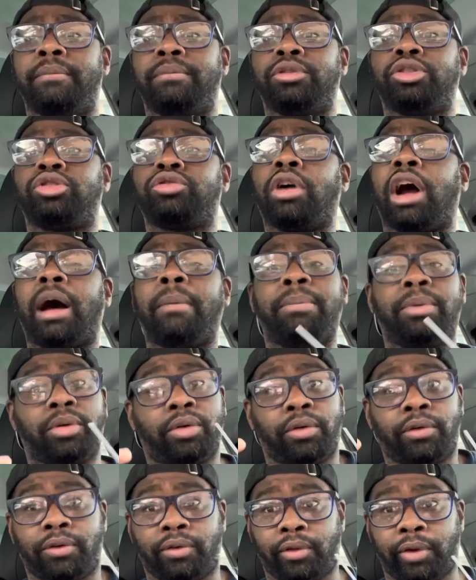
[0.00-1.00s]

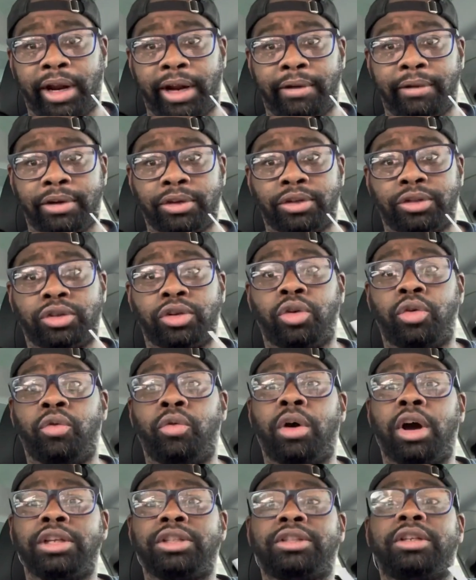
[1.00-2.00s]
tropical fragrance, so
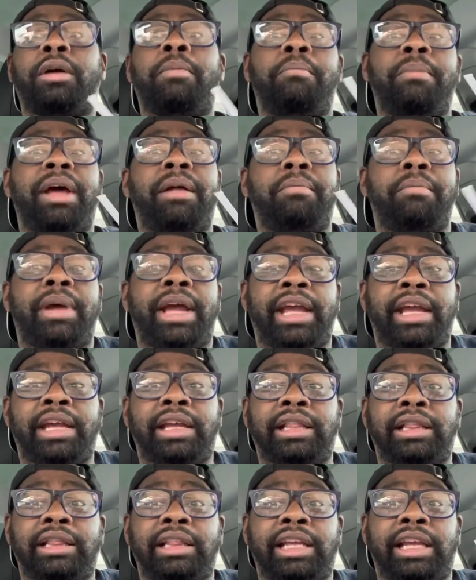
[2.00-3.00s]
some men may
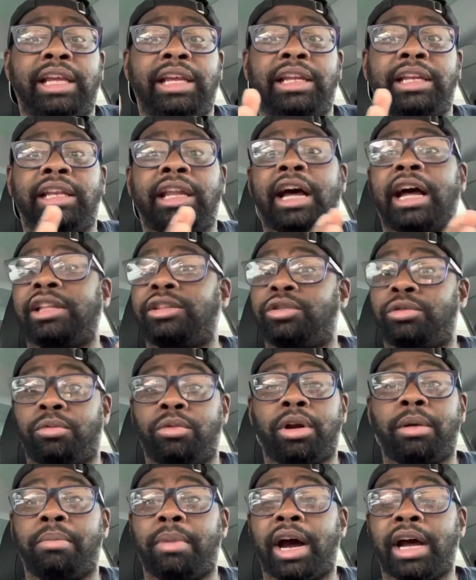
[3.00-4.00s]
lean not to
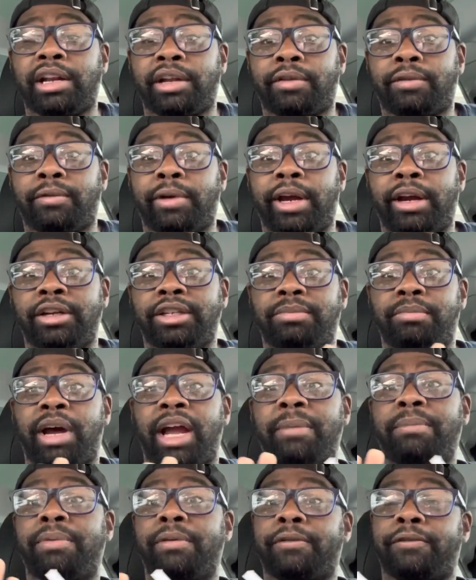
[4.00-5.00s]
want to buy this fragrance,
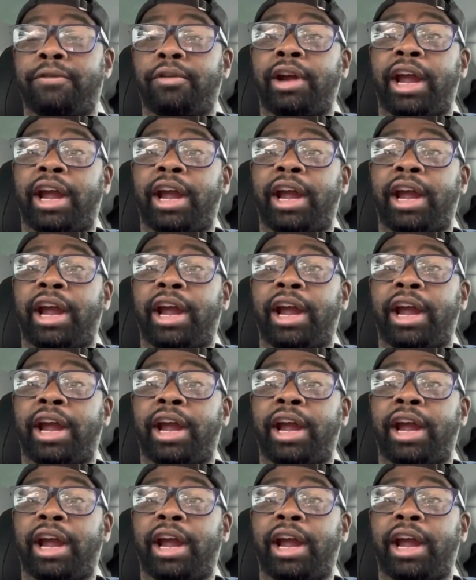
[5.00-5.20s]
might prefer